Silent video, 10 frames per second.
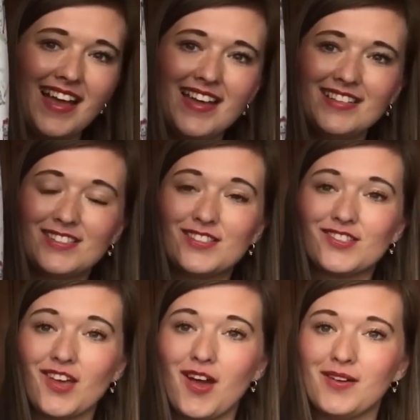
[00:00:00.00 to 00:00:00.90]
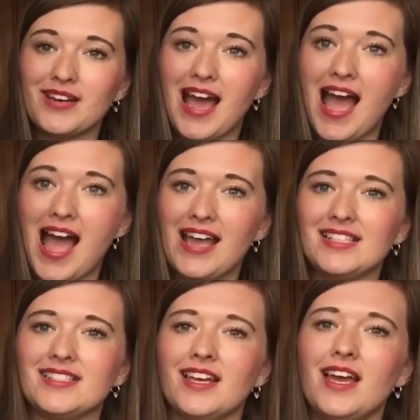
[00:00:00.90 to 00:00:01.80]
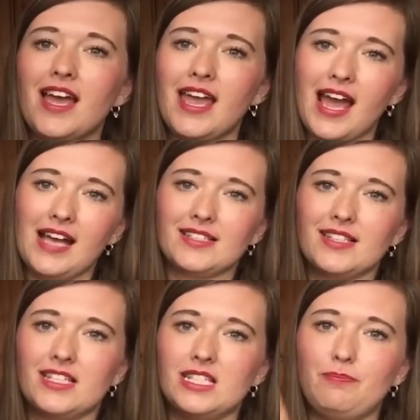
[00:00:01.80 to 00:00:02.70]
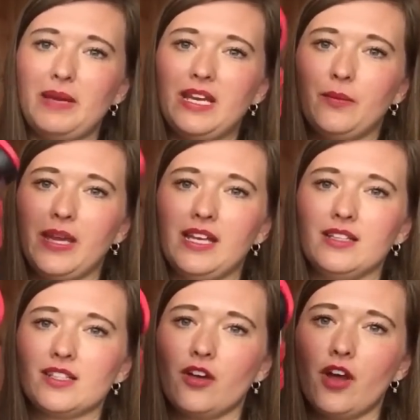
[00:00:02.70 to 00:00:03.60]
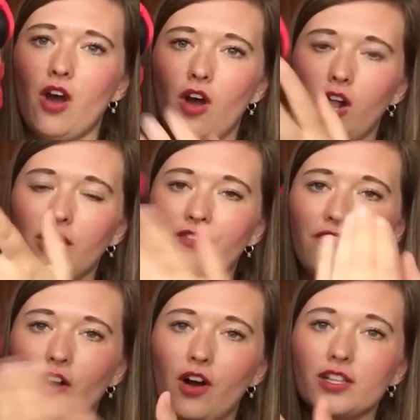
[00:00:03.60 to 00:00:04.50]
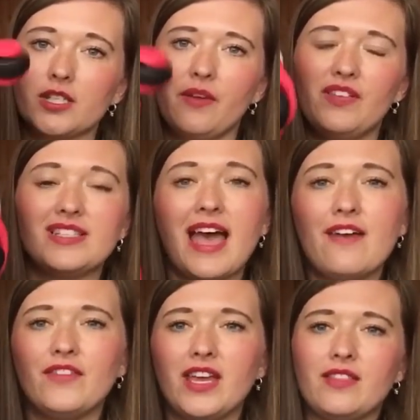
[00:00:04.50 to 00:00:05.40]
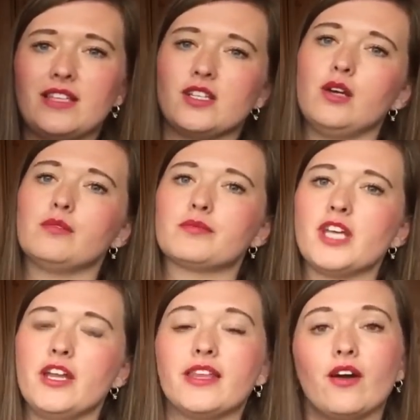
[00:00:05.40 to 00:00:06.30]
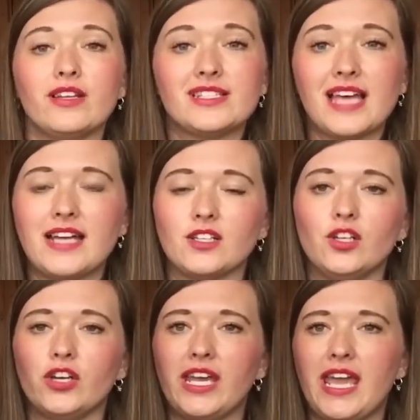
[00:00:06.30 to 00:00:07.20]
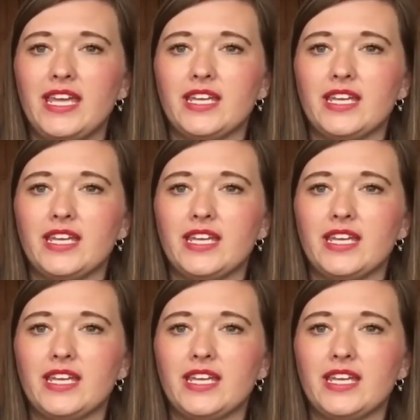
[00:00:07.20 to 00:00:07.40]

It's so nice! It has the spinny wheels on all four, so if it's heavy, there's no turning it on its side and lugging it.